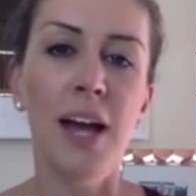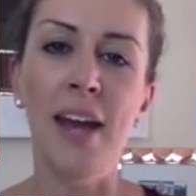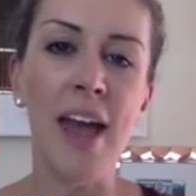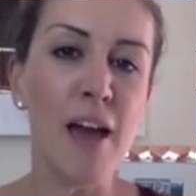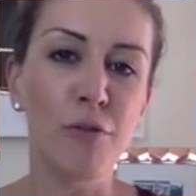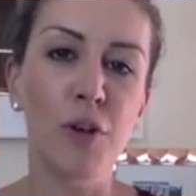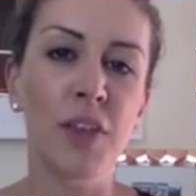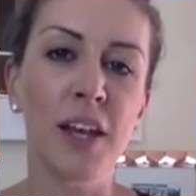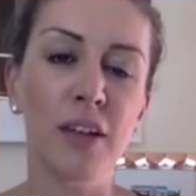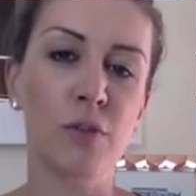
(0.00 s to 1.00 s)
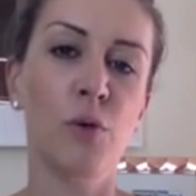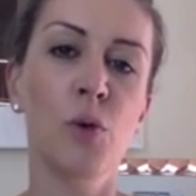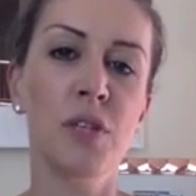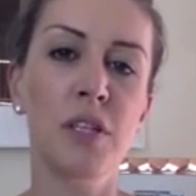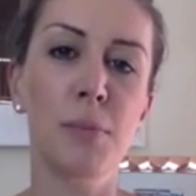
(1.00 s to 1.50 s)
and everything else
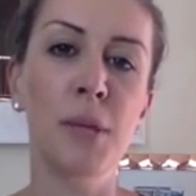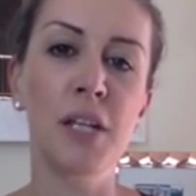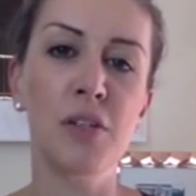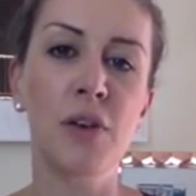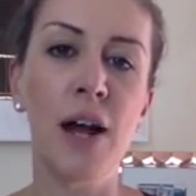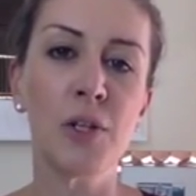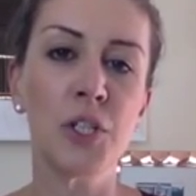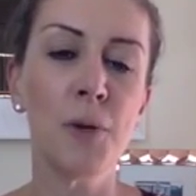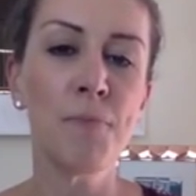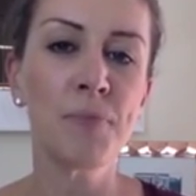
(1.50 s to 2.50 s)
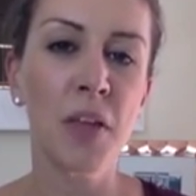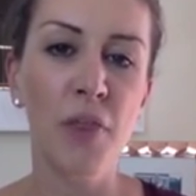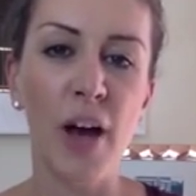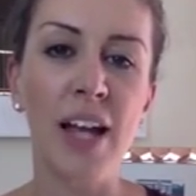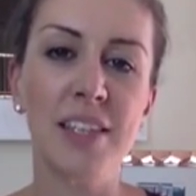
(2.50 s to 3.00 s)
falls into place around you,
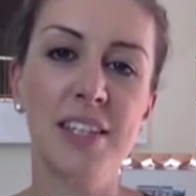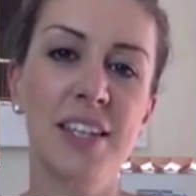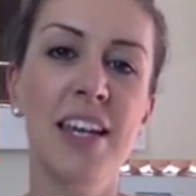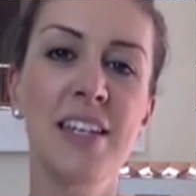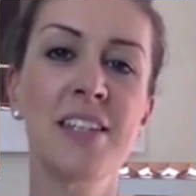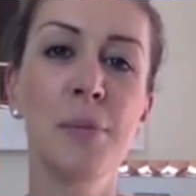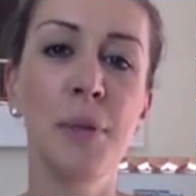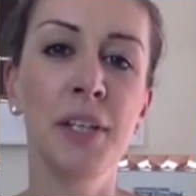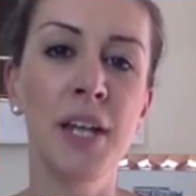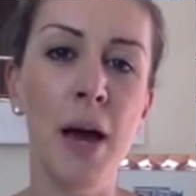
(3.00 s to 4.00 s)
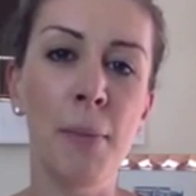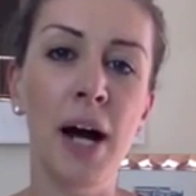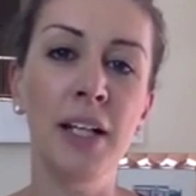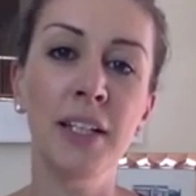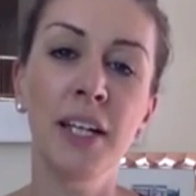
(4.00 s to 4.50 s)
That is the millionaire
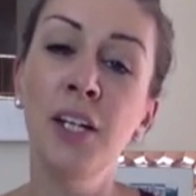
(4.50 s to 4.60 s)
mind.